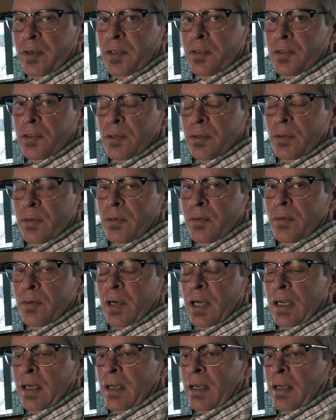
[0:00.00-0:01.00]
to do
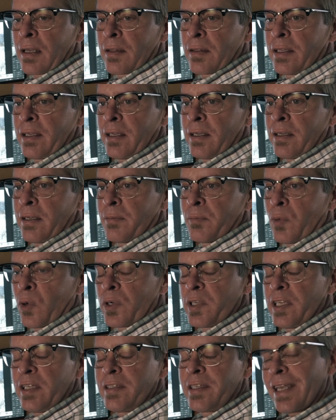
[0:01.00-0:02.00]
the more
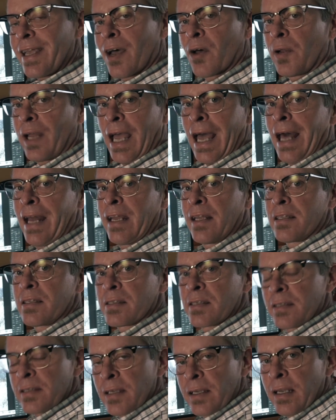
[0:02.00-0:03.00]
detailed
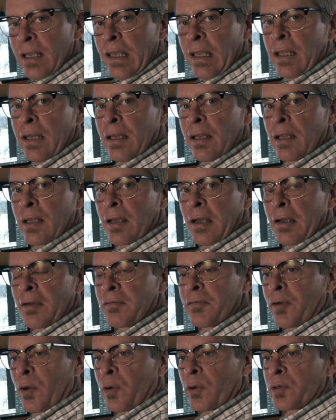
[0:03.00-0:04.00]
edits in
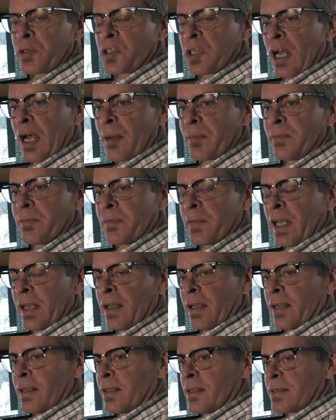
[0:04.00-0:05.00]
Photoshop.
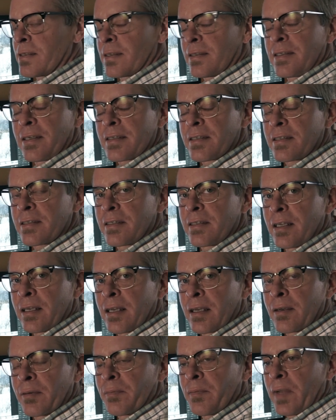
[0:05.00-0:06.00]
It's just,
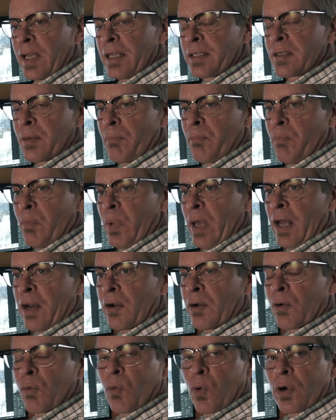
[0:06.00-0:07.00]
it's a
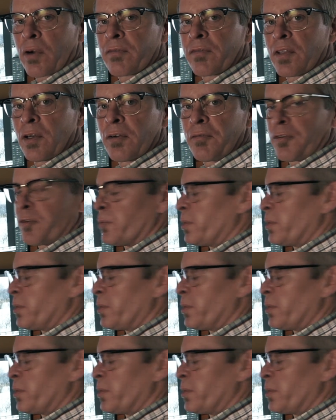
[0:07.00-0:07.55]
better workflow for